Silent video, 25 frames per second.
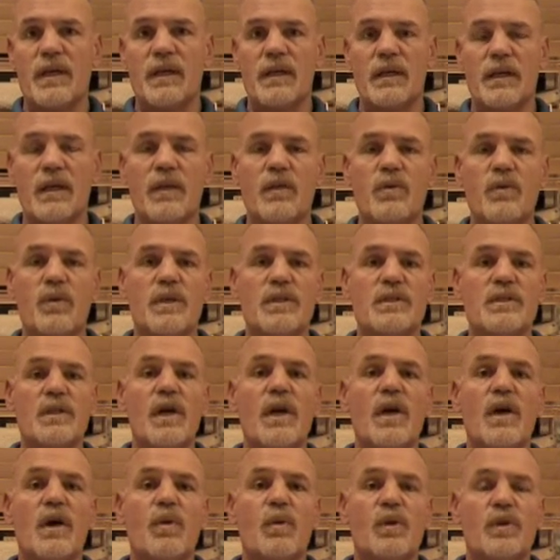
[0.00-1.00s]
In other words,
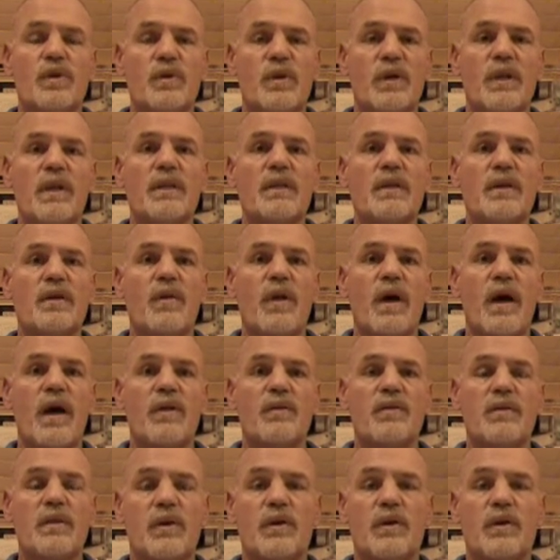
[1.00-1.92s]
when you're hitting the ground,